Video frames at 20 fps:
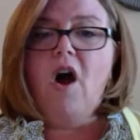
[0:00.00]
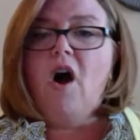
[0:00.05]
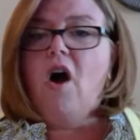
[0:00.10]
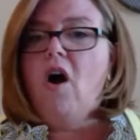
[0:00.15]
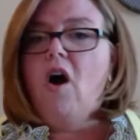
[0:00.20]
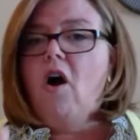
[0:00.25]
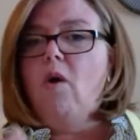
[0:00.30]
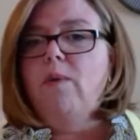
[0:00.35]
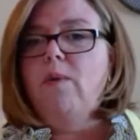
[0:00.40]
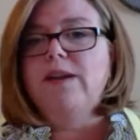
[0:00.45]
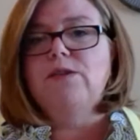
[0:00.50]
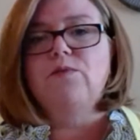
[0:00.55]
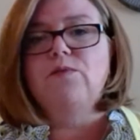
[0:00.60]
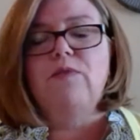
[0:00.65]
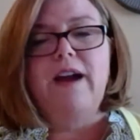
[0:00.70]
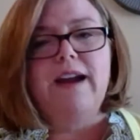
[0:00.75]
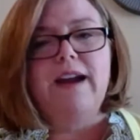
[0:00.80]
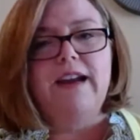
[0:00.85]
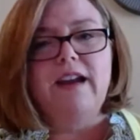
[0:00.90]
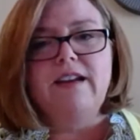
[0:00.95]

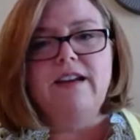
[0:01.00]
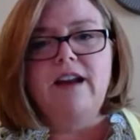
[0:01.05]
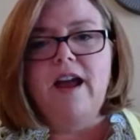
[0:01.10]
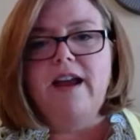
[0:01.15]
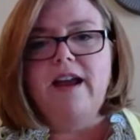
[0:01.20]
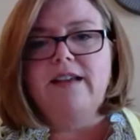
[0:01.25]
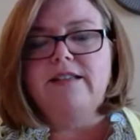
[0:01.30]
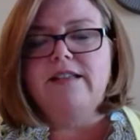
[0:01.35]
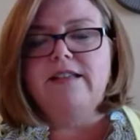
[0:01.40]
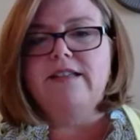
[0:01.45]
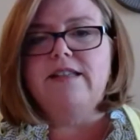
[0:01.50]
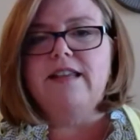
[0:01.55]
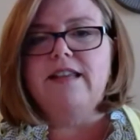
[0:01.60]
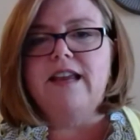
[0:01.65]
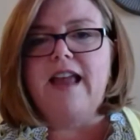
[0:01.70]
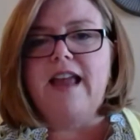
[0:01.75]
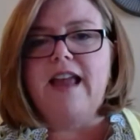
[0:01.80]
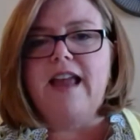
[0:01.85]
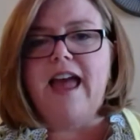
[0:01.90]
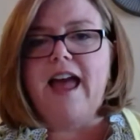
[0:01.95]
always recognizes
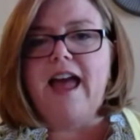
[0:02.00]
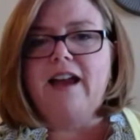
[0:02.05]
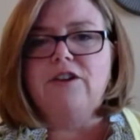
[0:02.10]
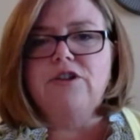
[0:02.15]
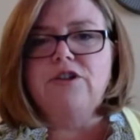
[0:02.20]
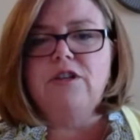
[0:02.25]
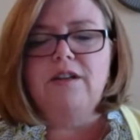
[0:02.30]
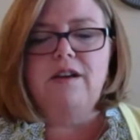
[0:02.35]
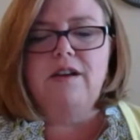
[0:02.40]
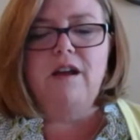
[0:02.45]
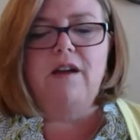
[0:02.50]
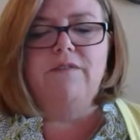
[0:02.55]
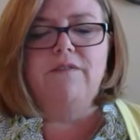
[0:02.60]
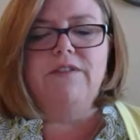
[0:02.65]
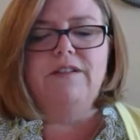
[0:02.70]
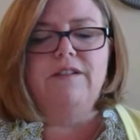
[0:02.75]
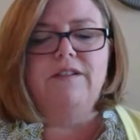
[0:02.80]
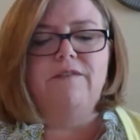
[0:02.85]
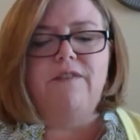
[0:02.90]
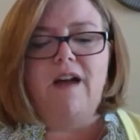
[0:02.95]
the action of the
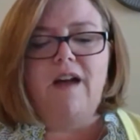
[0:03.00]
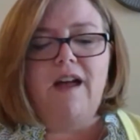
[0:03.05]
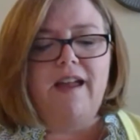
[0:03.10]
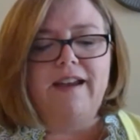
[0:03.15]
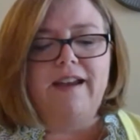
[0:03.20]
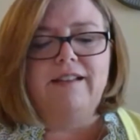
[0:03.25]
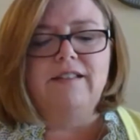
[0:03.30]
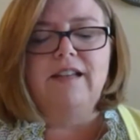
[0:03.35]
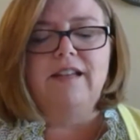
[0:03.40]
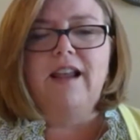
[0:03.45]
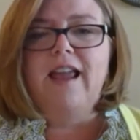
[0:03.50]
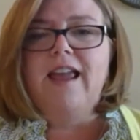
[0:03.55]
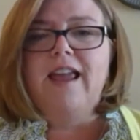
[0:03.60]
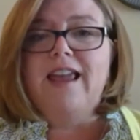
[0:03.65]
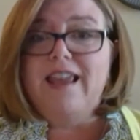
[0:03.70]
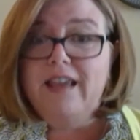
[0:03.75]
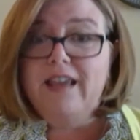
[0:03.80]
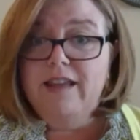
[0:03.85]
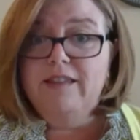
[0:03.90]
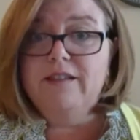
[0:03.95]
divine
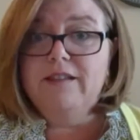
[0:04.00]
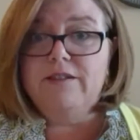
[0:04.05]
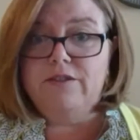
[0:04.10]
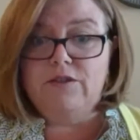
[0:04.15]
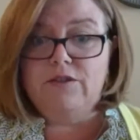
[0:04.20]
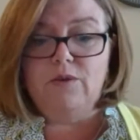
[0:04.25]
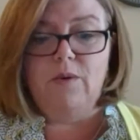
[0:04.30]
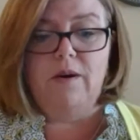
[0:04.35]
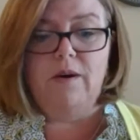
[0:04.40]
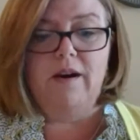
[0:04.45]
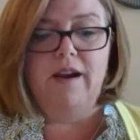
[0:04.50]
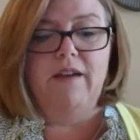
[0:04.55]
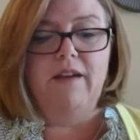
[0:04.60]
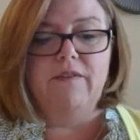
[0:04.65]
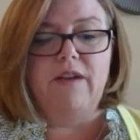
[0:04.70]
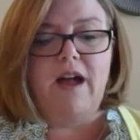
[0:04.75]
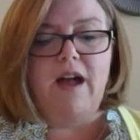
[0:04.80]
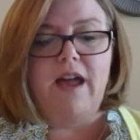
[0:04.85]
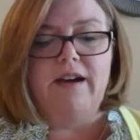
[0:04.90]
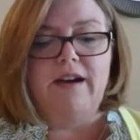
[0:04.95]
in the story
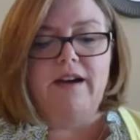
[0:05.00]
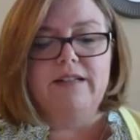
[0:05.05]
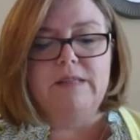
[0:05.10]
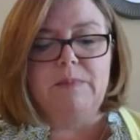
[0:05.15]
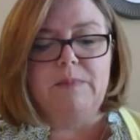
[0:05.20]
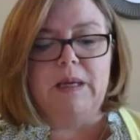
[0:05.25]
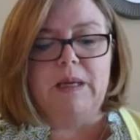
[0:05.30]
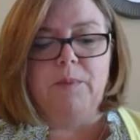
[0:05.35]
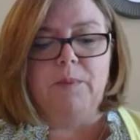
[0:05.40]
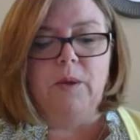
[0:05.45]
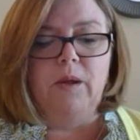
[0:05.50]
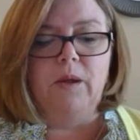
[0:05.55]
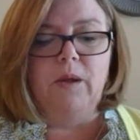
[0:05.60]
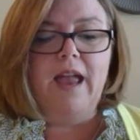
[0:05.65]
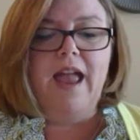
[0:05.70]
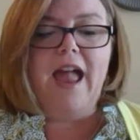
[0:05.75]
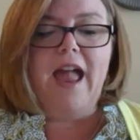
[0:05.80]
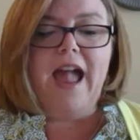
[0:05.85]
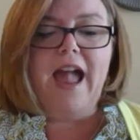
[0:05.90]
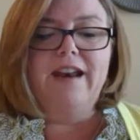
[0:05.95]
of God and his people,
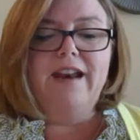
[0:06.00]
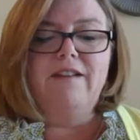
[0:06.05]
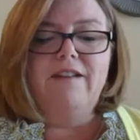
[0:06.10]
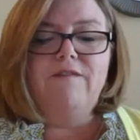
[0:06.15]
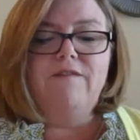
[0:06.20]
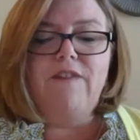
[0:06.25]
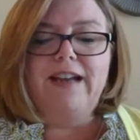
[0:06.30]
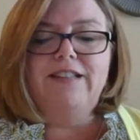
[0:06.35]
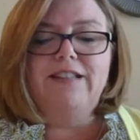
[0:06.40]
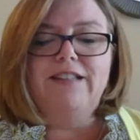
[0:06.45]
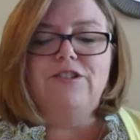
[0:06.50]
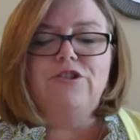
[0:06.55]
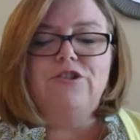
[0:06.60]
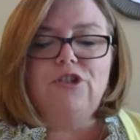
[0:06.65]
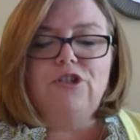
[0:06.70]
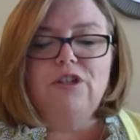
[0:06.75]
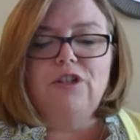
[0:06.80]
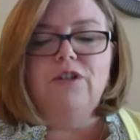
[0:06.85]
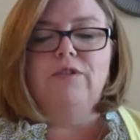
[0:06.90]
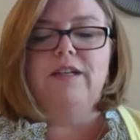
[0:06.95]
and invites
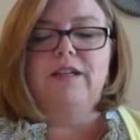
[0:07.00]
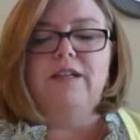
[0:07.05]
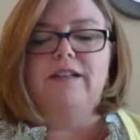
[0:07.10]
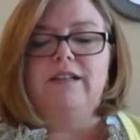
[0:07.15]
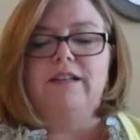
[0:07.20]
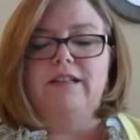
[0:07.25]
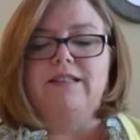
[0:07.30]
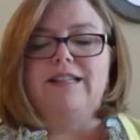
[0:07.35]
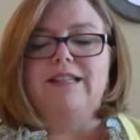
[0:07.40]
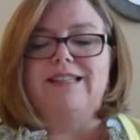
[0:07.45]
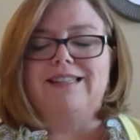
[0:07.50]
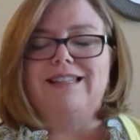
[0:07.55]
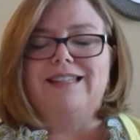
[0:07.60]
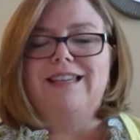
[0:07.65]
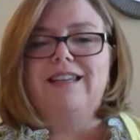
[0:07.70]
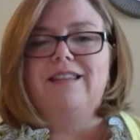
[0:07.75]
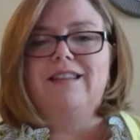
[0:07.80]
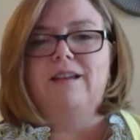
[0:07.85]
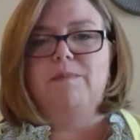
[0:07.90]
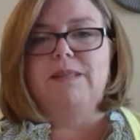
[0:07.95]
children to
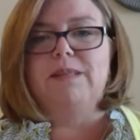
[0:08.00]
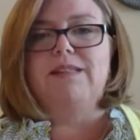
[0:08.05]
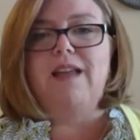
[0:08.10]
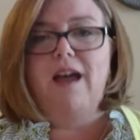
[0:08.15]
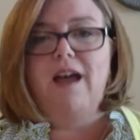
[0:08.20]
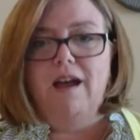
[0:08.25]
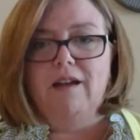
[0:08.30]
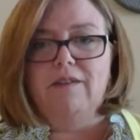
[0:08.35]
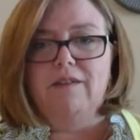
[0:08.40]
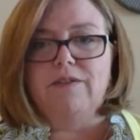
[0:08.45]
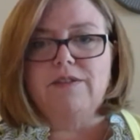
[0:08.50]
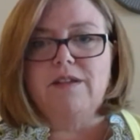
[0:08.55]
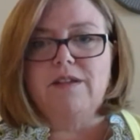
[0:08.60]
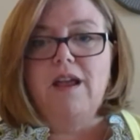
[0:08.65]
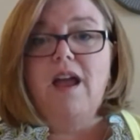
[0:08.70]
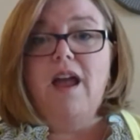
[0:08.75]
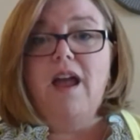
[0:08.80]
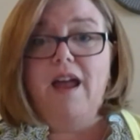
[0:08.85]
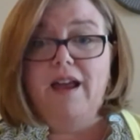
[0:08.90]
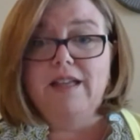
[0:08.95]
see themselves
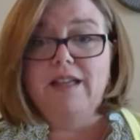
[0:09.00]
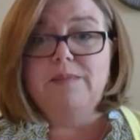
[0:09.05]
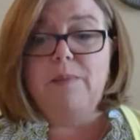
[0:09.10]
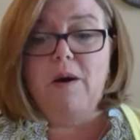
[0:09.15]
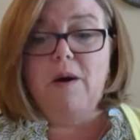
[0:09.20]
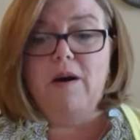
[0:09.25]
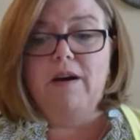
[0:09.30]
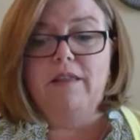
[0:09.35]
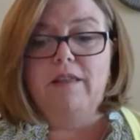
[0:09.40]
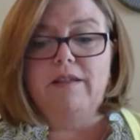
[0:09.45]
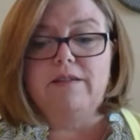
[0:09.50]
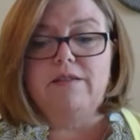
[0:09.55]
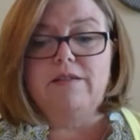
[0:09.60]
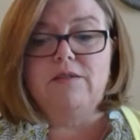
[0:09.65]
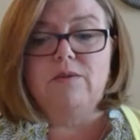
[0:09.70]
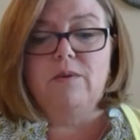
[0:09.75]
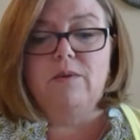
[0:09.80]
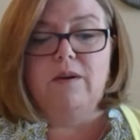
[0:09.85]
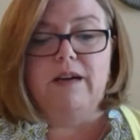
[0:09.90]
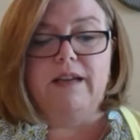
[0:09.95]
as part of the
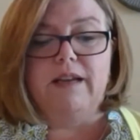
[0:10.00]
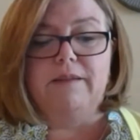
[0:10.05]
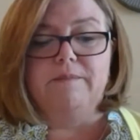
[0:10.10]
story.